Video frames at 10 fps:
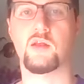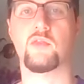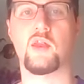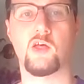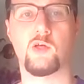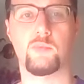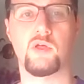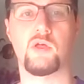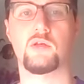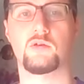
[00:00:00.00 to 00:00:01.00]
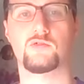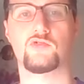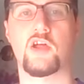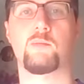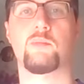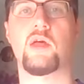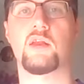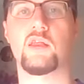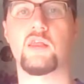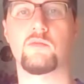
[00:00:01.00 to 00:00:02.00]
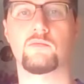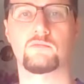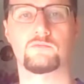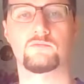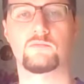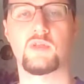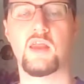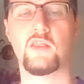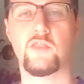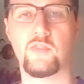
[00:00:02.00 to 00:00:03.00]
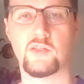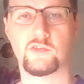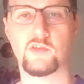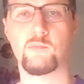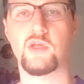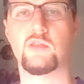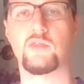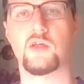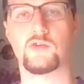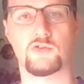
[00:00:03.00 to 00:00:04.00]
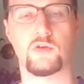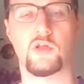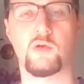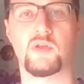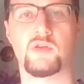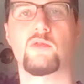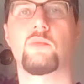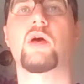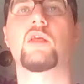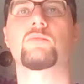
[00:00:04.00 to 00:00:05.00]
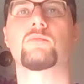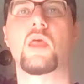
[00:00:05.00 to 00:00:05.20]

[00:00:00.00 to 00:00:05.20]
that help trap anything that's coming in that shouldn't come into the body.